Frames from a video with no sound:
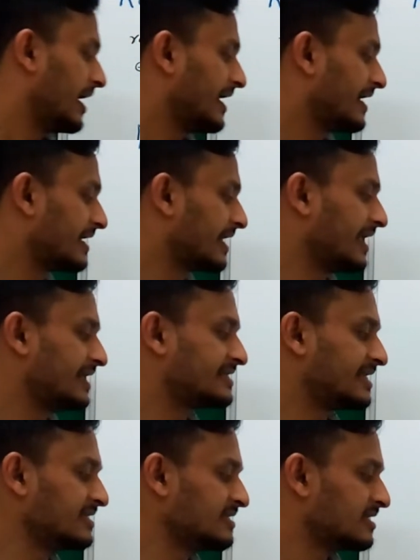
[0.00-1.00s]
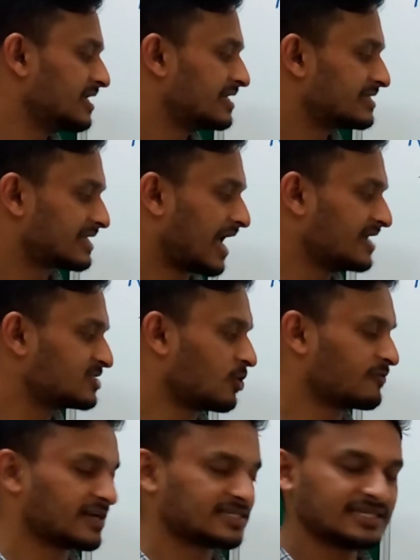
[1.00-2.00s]
increasing size
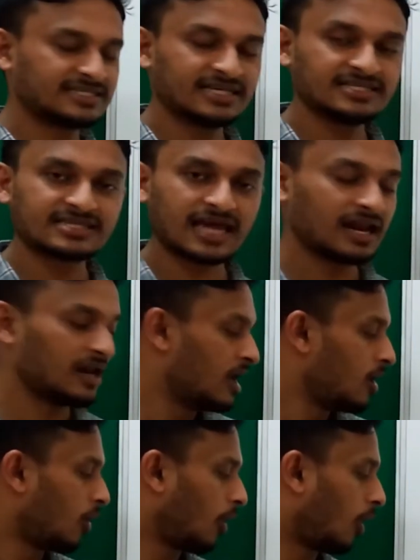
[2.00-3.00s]
of existing cell